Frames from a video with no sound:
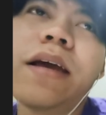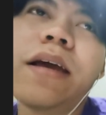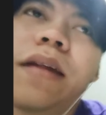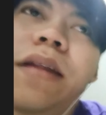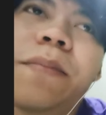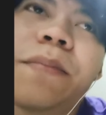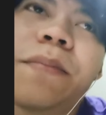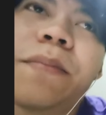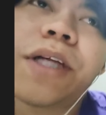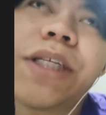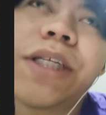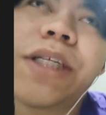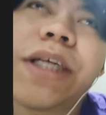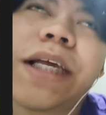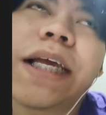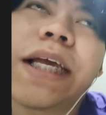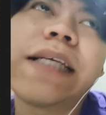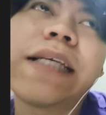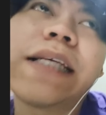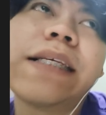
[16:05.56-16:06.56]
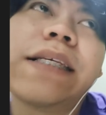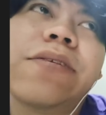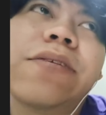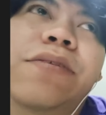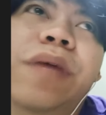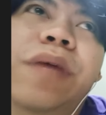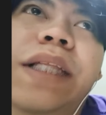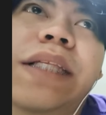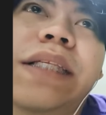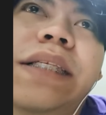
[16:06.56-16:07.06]
the project, as you
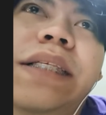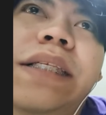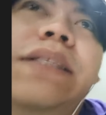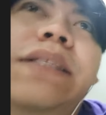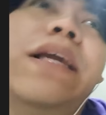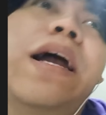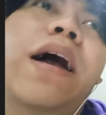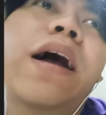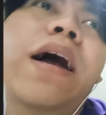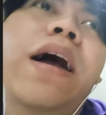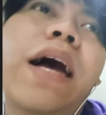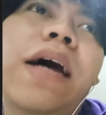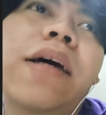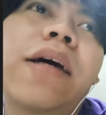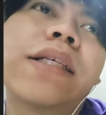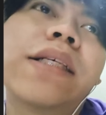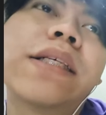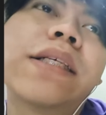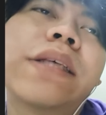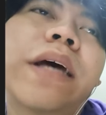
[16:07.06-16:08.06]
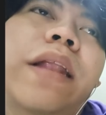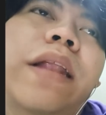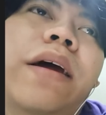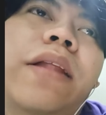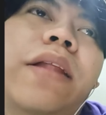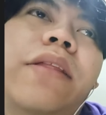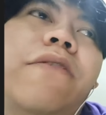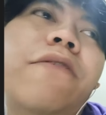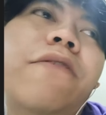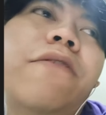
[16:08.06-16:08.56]
can see, has a
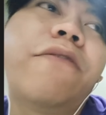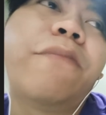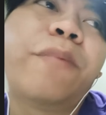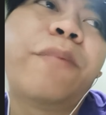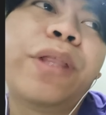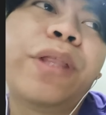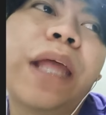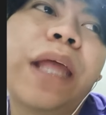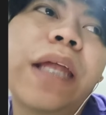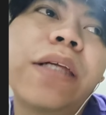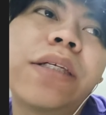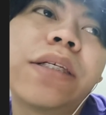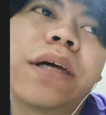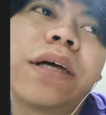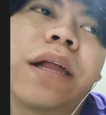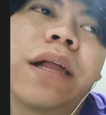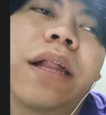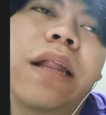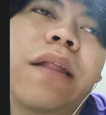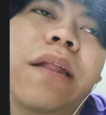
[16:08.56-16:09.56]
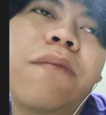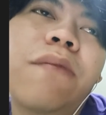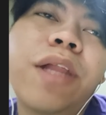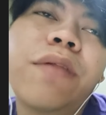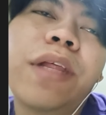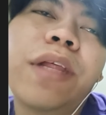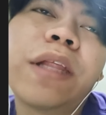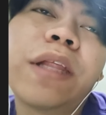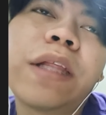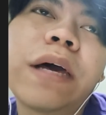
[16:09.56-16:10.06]
lot of potential
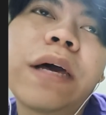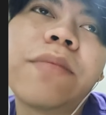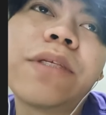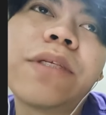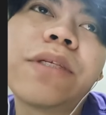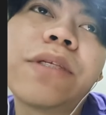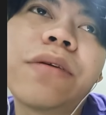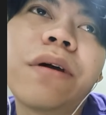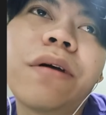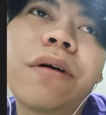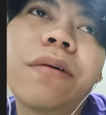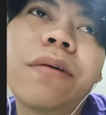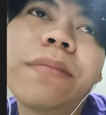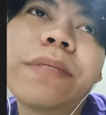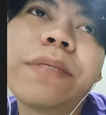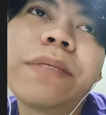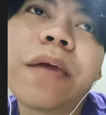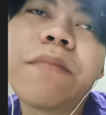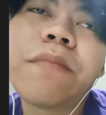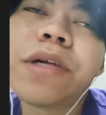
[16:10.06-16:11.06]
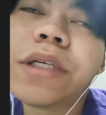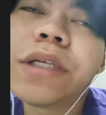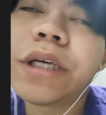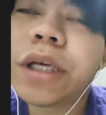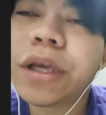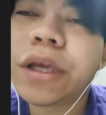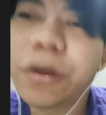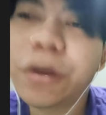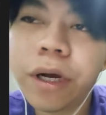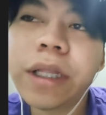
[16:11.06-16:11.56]
when it comes to uh,
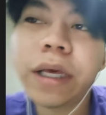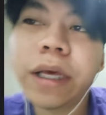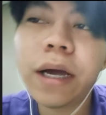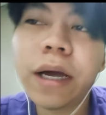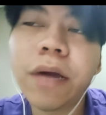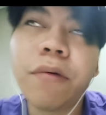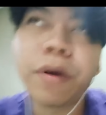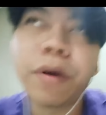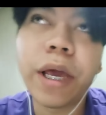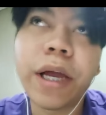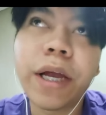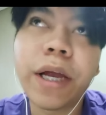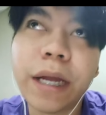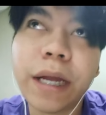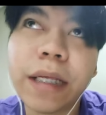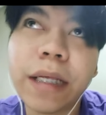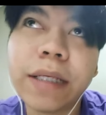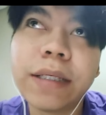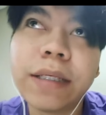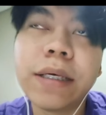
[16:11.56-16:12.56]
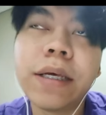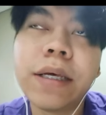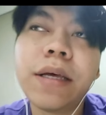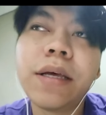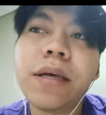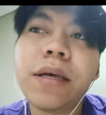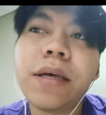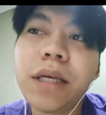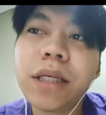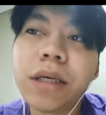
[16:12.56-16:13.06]
security awareness.
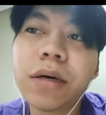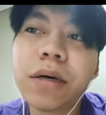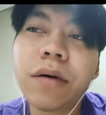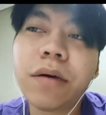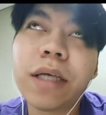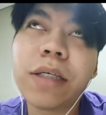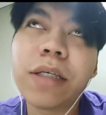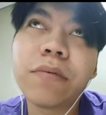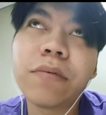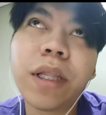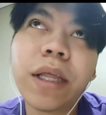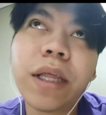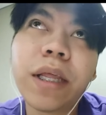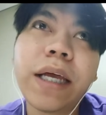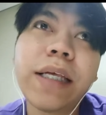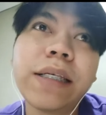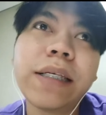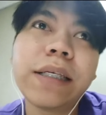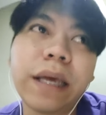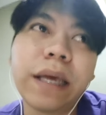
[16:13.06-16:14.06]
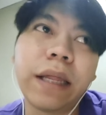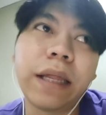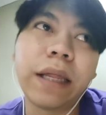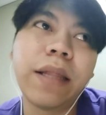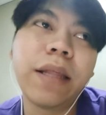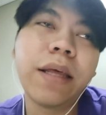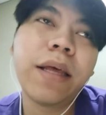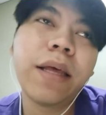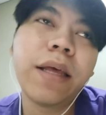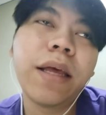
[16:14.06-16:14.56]
So as what I
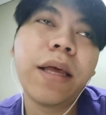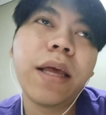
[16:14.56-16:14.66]
said,